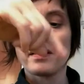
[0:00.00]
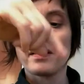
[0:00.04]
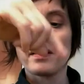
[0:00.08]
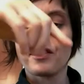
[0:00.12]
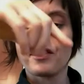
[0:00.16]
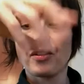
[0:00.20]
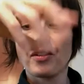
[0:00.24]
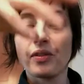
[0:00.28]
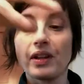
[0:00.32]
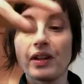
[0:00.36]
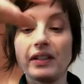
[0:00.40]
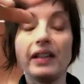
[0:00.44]

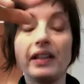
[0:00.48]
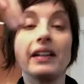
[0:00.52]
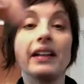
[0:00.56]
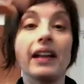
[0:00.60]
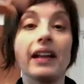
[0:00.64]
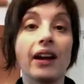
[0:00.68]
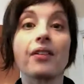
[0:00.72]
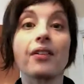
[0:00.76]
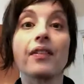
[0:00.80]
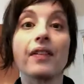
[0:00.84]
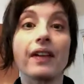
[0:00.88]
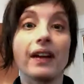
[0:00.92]
so they need
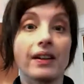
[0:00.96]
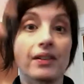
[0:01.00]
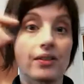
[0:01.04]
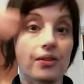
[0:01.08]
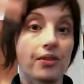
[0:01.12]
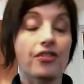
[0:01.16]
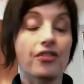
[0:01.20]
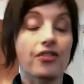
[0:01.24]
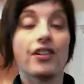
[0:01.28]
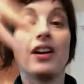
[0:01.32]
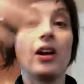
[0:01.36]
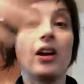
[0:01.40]

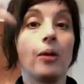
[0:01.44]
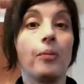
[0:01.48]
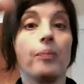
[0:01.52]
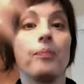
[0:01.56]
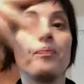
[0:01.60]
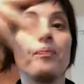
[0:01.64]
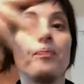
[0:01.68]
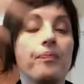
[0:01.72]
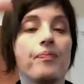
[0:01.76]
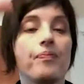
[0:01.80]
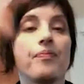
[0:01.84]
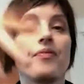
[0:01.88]
aerators to
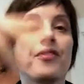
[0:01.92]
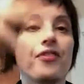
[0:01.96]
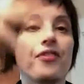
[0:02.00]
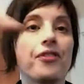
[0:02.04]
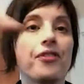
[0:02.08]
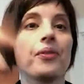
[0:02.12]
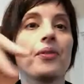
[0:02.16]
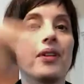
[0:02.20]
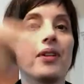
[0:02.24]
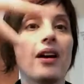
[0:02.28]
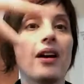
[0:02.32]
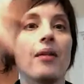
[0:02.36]
help
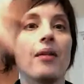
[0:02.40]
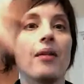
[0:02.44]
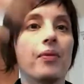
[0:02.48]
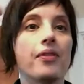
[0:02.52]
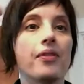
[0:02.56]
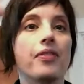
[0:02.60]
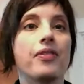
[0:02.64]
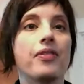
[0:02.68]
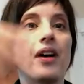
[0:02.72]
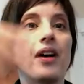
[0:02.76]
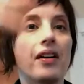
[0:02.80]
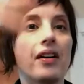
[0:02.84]
stir it up
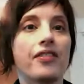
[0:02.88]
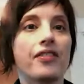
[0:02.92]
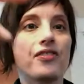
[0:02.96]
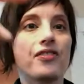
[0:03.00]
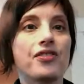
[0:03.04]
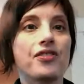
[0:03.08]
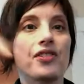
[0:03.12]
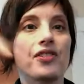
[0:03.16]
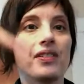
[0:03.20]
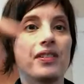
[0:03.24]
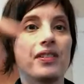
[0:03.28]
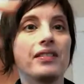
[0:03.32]
with
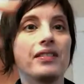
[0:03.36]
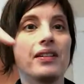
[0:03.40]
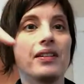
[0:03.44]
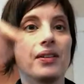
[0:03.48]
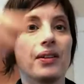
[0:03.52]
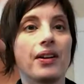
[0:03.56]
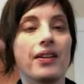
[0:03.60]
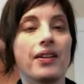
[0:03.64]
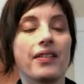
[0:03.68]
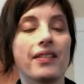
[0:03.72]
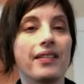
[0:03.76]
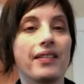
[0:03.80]
oxygen in there
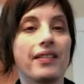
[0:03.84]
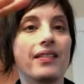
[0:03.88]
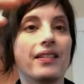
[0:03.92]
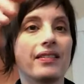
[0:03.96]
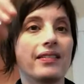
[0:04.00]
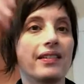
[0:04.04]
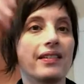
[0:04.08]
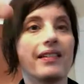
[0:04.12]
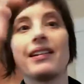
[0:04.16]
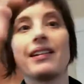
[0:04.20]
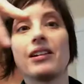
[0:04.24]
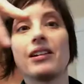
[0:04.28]
because it's
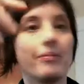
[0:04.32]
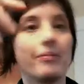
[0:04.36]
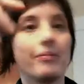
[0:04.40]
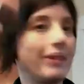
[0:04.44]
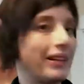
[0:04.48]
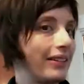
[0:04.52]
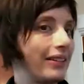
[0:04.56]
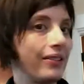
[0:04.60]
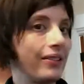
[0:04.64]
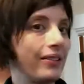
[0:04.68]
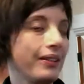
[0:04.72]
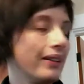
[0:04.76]
got the
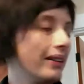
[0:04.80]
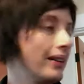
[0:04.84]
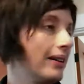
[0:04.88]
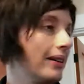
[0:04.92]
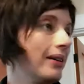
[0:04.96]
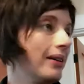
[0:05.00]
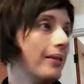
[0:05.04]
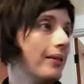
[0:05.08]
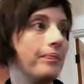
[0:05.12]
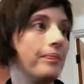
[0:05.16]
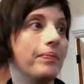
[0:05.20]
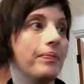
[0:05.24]

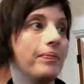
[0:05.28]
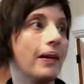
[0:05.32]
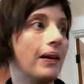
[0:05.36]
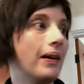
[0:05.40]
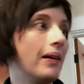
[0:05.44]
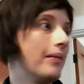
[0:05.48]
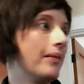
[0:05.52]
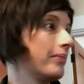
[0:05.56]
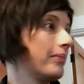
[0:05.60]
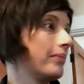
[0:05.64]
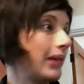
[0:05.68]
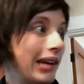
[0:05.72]
cyanobacteria,
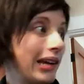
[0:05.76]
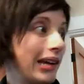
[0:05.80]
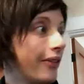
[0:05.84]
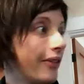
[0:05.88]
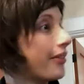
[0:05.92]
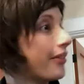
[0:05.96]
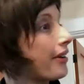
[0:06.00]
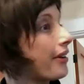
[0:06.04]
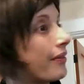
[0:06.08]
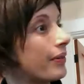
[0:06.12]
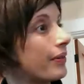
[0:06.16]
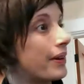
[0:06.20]

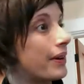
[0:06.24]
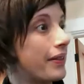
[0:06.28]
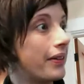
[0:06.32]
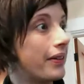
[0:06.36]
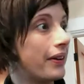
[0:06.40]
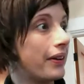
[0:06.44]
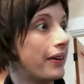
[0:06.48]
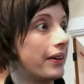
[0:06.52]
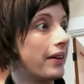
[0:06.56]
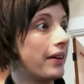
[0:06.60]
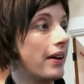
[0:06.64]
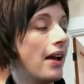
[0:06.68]
kills
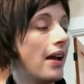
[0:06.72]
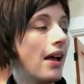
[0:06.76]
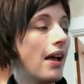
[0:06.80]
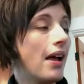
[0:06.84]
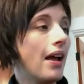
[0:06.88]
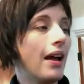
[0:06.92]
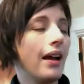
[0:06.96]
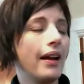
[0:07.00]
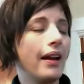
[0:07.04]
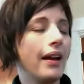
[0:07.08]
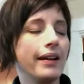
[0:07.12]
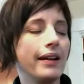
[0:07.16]
everything.
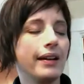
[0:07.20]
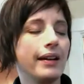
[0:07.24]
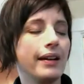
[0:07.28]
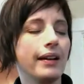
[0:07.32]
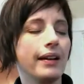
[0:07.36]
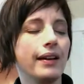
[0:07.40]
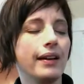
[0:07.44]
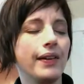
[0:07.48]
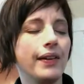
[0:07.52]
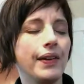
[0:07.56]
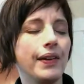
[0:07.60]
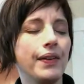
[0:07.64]

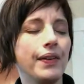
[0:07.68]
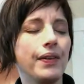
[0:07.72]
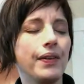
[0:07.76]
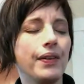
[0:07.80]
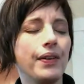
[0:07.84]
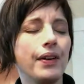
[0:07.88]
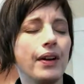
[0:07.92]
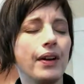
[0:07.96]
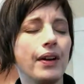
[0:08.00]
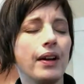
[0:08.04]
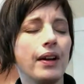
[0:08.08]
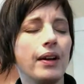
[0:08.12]
And
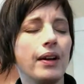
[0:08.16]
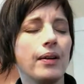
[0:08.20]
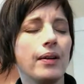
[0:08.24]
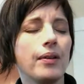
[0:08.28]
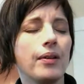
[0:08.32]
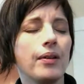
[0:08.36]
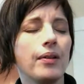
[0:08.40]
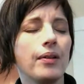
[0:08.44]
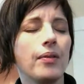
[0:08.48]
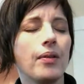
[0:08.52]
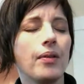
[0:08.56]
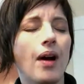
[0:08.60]

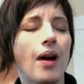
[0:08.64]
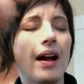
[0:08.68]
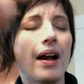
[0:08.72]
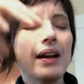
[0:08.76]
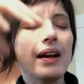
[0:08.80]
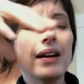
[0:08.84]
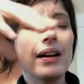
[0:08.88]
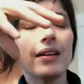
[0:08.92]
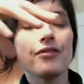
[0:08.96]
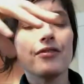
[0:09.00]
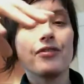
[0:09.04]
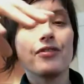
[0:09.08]
I
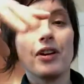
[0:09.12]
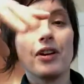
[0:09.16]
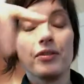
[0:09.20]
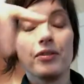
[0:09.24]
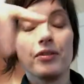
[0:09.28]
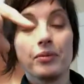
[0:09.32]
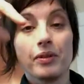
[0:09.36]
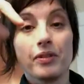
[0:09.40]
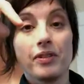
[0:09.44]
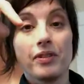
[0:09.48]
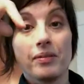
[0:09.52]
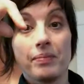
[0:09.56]
got
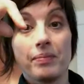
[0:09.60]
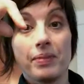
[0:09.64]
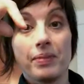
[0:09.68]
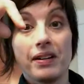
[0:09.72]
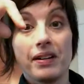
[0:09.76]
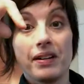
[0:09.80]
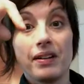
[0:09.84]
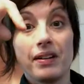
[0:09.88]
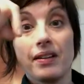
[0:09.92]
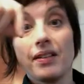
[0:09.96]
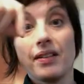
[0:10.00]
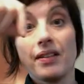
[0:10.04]
involved with it
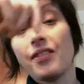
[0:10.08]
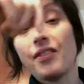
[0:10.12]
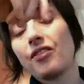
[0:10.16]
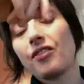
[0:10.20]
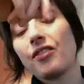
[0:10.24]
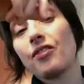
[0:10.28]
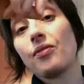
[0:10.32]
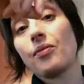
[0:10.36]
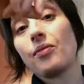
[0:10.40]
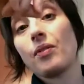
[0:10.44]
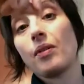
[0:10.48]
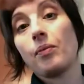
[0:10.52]

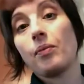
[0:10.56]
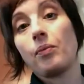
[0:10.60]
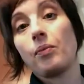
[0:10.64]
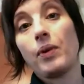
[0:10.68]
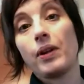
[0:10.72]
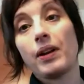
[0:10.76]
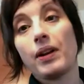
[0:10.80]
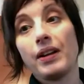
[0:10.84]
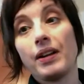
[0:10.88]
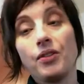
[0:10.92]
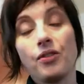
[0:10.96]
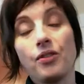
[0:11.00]
because
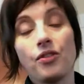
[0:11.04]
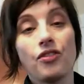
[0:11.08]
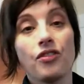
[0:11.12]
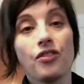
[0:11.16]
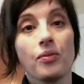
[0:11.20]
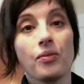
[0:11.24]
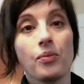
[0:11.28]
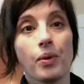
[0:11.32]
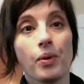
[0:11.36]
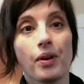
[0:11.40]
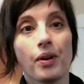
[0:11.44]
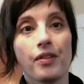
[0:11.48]
when I used
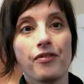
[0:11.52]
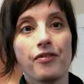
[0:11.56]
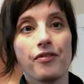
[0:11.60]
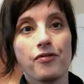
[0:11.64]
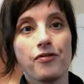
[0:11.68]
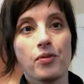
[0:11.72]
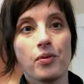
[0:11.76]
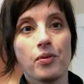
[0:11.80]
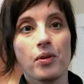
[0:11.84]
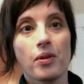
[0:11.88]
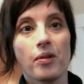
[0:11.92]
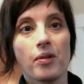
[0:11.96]
to work
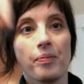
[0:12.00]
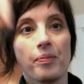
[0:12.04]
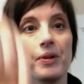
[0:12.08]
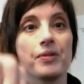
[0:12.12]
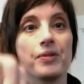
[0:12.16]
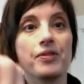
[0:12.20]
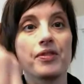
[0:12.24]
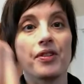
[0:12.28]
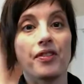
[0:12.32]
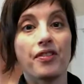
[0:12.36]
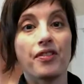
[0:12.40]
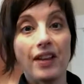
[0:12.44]
for
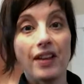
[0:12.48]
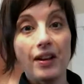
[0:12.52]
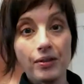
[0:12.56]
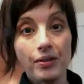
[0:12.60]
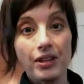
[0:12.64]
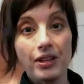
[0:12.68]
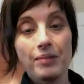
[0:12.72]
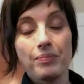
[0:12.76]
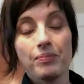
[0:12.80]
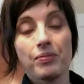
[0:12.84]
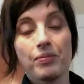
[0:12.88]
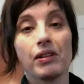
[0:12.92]
Puget
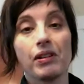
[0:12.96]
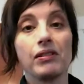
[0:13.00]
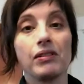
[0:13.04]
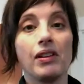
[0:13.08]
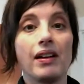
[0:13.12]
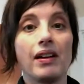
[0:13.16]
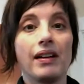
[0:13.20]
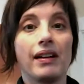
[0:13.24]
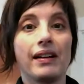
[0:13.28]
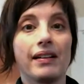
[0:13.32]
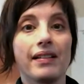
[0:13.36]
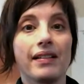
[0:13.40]
Soundkeeper
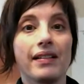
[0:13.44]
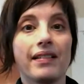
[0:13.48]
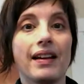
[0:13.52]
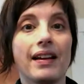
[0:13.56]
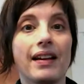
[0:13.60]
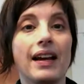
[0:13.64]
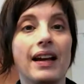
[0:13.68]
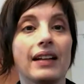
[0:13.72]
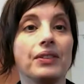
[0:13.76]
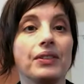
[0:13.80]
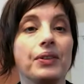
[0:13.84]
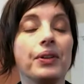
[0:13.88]
Alliance, I
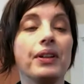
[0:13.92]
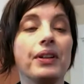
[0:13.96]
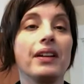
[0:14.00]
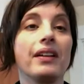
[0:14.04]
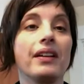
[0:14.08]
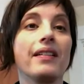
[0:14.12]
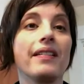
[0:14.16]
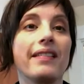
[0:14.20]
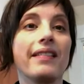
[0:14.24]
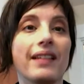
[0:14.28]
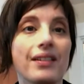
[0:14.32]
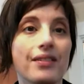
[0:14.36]
had good
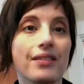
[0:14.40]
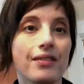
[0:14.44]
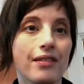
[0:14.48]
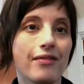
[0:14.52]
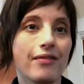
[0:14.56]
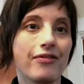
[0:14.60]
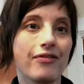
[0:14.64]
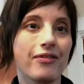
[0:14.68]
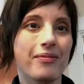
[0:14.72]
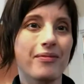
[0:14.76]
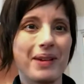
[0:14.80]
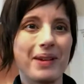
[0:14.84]
insider
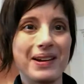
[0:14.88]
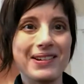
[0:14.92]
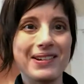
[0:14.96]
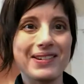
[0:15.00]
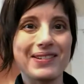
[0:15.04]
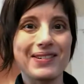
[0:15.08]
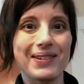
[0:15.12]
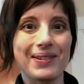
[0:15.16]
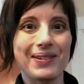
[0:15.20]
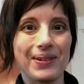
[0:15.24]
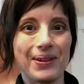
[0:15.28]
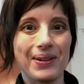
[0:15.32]

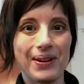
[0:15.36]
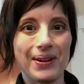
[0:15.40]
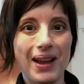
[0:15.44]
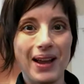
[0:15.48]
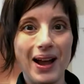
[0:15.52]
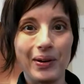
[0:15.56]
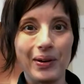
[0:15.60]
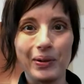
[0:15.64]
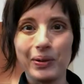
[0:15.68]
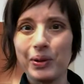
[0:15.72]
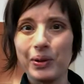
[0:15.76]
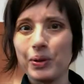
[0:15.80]
information on
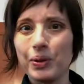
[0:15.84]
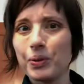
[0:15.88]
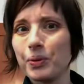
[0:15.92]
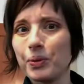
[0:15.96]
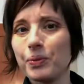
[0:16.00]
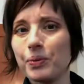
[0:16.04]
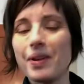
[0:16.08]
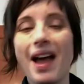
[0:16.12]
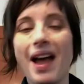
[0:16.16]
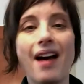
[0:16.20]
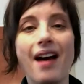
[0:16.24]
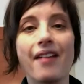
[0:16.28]
how
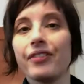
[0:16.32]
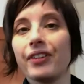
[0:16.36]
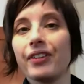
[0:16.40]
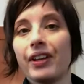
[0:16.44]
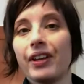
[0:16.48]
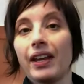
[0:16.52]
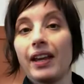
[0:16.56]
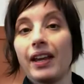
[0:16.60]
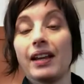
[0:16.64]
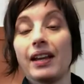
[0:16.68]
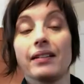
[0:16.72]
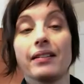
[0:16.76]
you
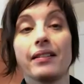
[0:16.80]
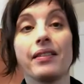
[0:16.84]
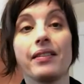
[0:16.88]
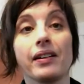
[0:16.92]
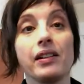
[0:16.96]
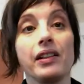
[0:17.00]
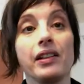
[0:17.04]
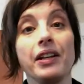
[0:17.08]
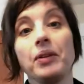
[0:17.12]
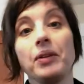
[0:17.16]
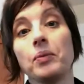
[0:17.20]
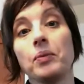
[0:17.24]
navigate the
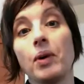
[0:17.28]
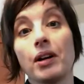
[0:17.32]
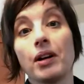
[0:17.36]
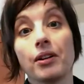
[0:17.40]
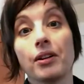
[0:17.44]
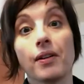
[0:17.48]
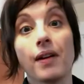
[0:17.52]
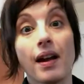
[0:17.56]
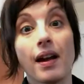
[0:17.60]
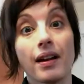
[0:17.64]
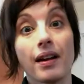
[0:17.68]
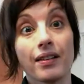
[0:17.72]
Clean
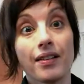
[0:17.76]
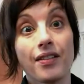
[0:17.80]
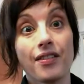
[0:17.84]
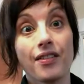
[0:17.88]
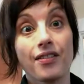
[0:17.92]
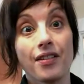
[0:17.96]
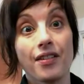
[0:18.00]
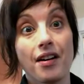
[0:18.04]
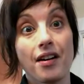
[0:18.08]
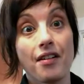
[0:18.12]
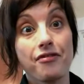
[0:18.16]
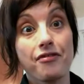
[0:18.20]
Water Act
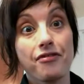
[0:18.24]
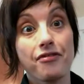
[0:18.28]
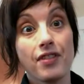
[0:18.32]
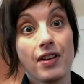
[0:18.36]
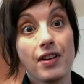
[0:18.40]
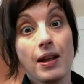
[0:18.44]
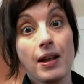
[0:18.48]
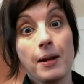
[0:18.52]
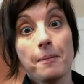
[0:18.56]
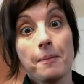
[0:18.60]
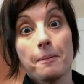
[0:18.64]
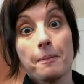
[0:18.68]
stuff.
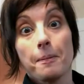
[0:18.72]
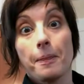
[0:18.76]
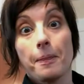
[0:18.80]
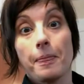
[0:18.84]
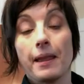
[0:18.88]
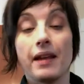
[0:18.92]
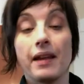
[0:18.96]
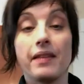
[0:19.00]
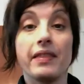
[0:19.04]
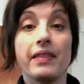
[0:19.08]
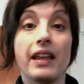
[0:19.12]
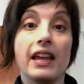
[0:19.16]

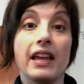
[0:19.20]
And